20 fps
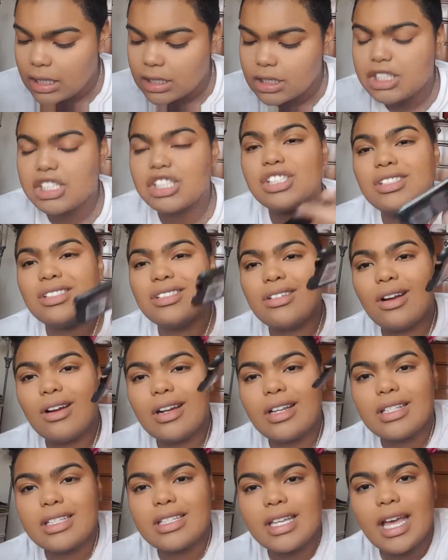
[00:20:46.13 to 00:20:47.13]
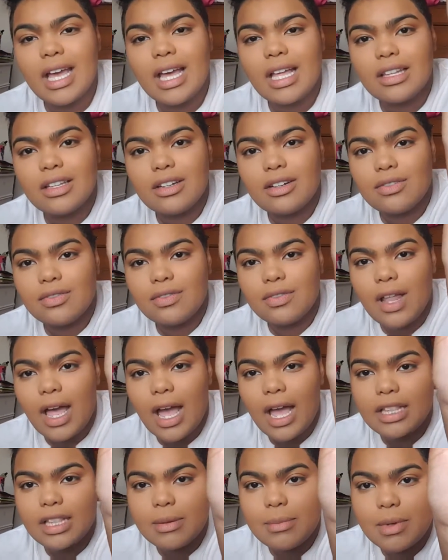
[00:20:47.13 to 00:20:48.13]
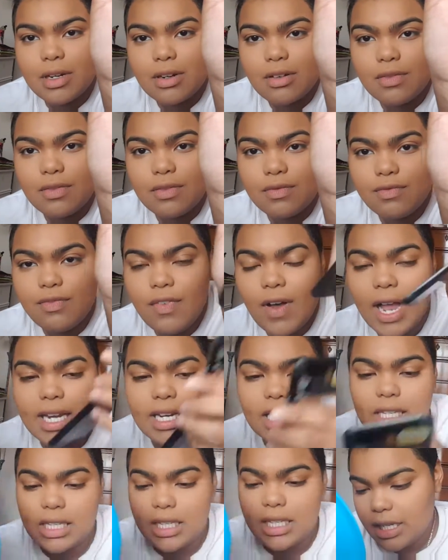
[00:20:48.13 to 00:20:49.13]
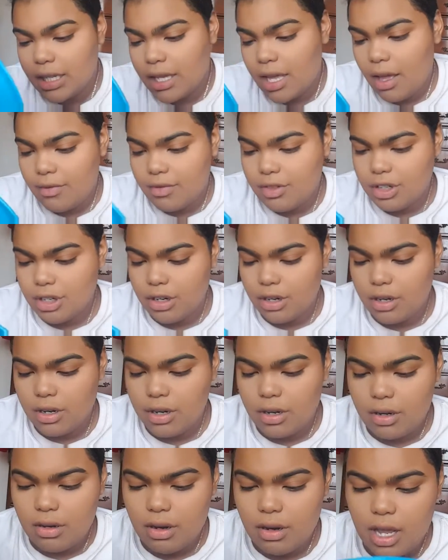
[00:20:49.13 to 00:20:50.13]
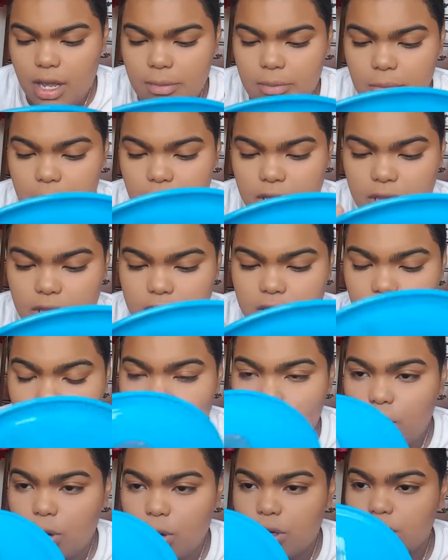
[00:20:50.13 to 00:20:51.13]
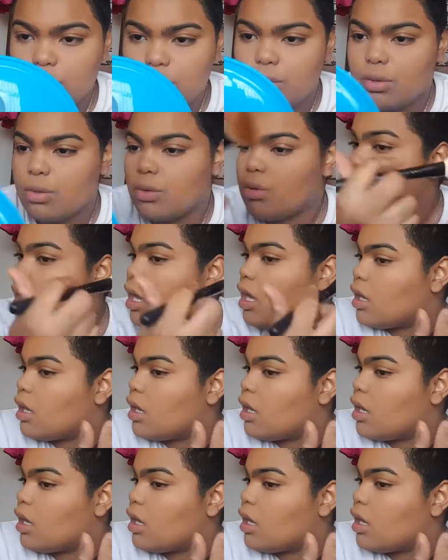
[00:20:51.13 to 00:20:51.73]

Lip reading: just starting to get a little flat in the middle finally after a month or 2,